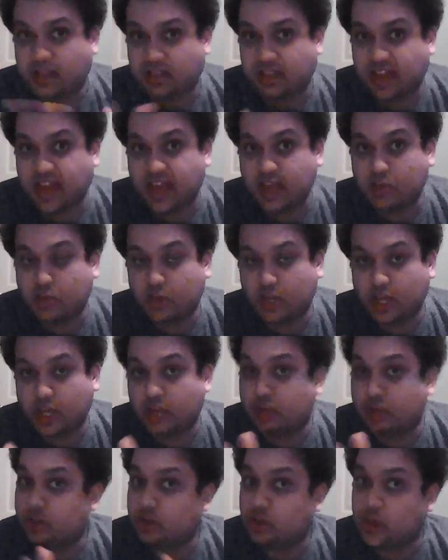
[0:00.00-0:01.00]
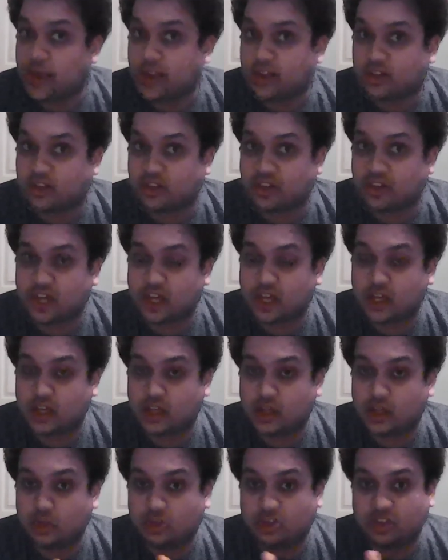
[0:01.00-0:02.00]
Big Ten. We got
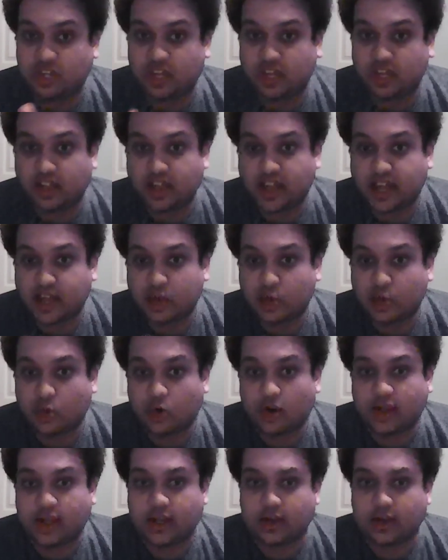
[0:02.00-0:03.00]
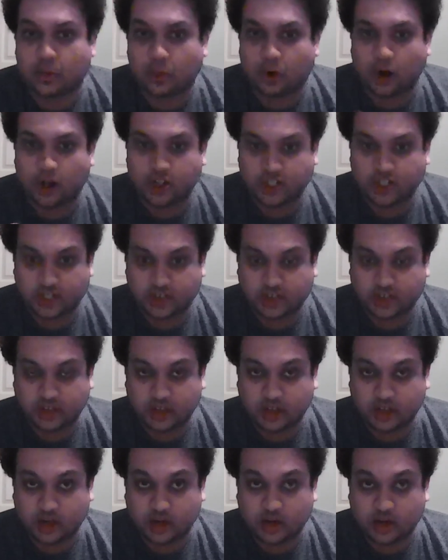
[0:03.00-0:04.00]
USC, UCLA, Oregon, and
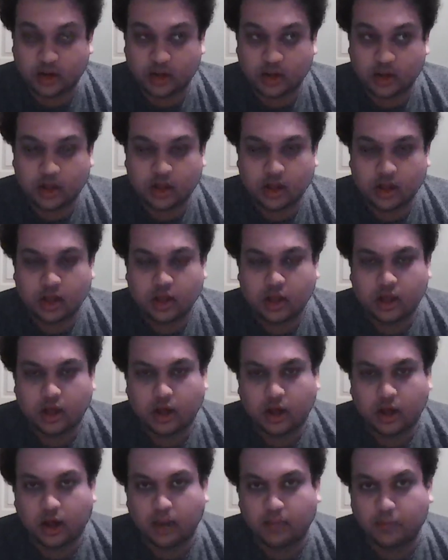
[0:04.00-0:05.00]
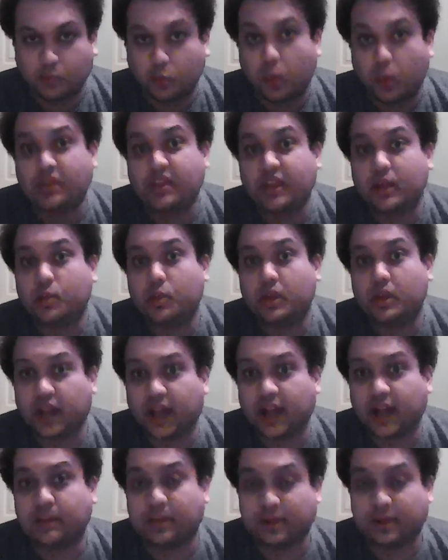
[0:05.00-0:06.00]
Washington. One thing we
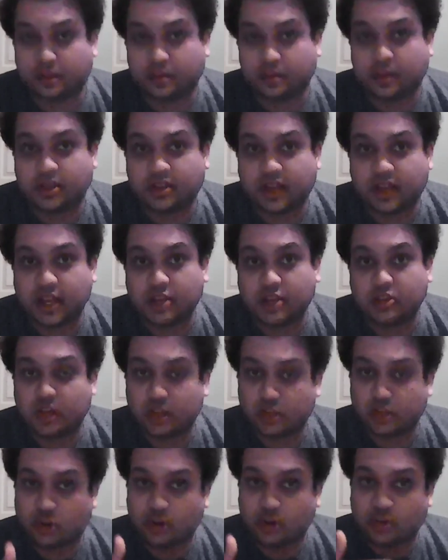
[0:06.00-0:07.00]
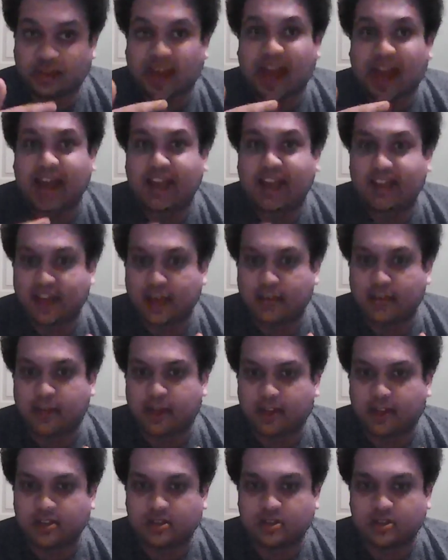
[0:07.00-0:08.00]
like about the Big Ten is, in terms of
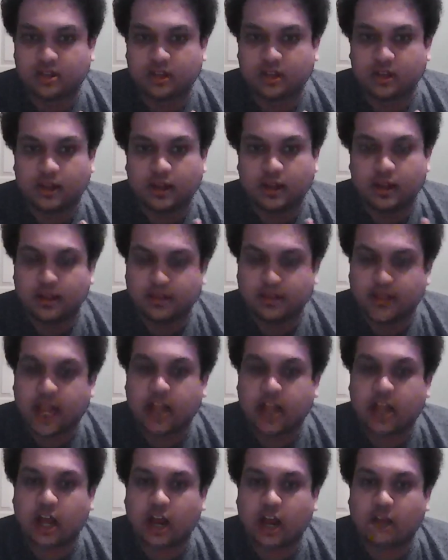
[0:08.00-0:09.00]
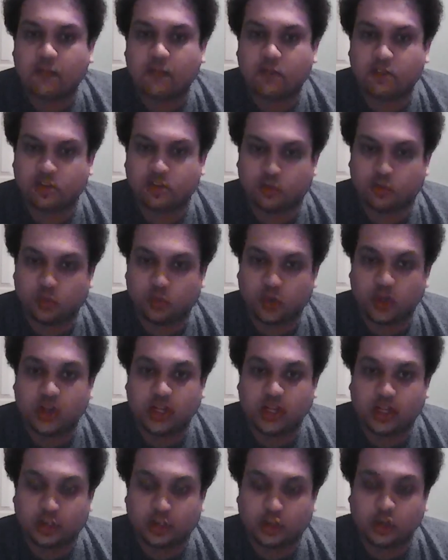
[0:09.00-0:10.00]
academics, that conference is
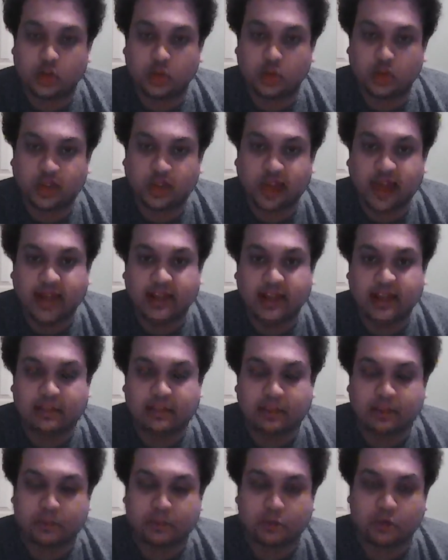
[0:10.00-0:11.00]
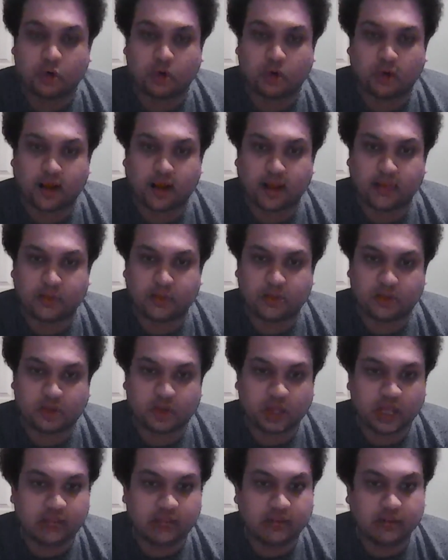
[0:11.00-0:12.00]
really good with academic
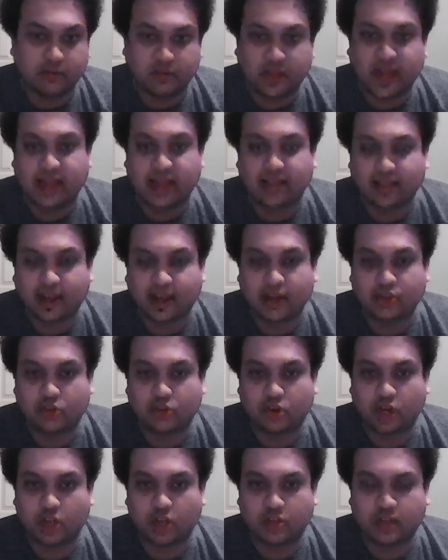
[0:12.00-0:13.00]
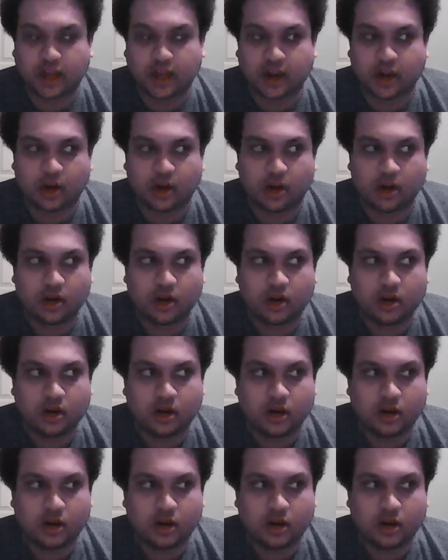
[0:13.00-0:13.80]
programs, even if the athletics are not there.